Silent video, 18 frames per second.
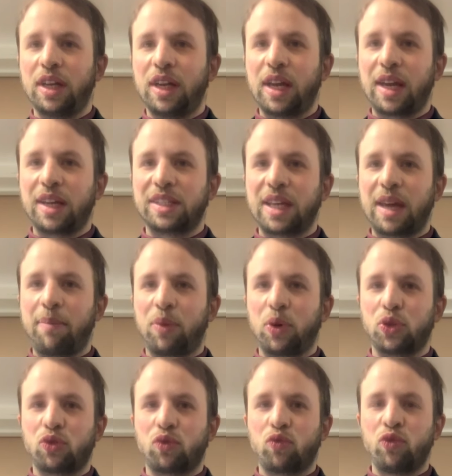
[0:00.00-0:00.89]

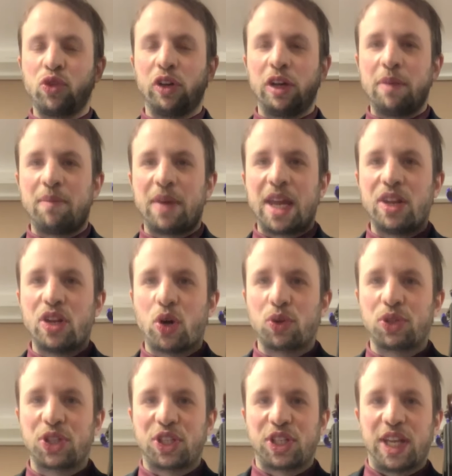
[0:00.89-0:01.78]
examples really made
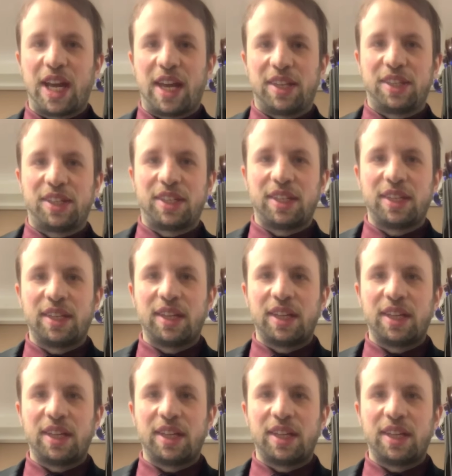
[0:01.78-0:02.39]
no sense